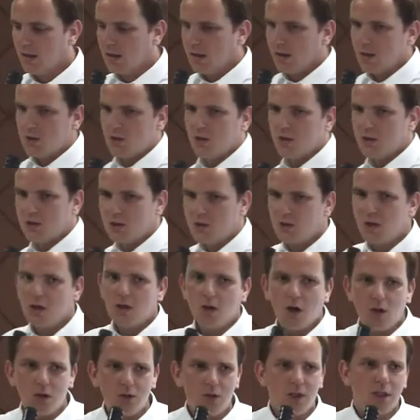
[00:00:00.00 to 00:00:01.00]
So it's not
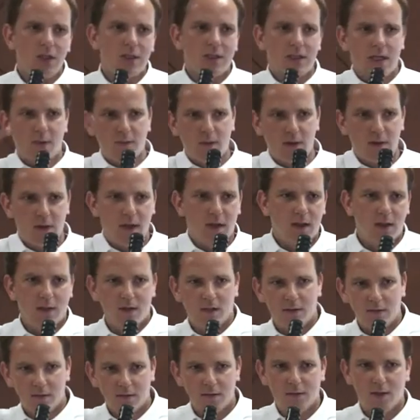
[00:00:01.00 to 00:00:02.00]
only
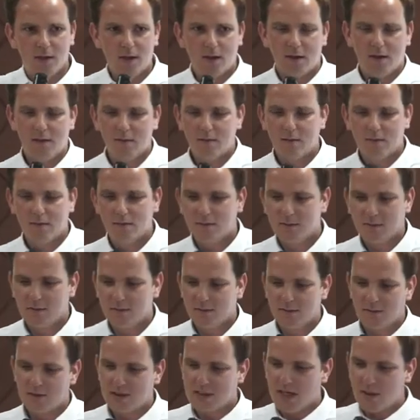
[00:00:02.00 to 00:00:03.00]
something
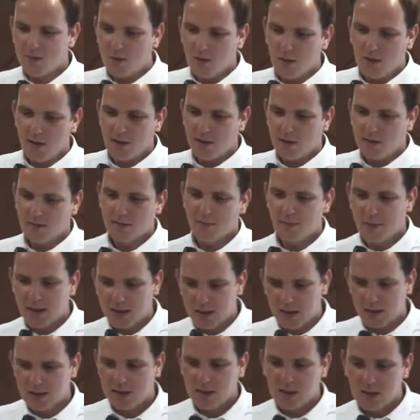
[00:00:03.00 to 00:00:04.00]
somewhere,
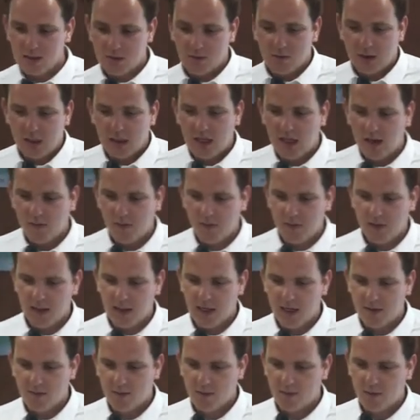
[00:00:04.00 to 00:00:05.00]
but it's really
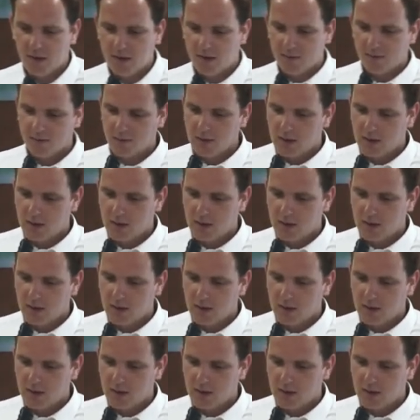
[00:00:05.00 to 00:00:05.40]
happening everywhere.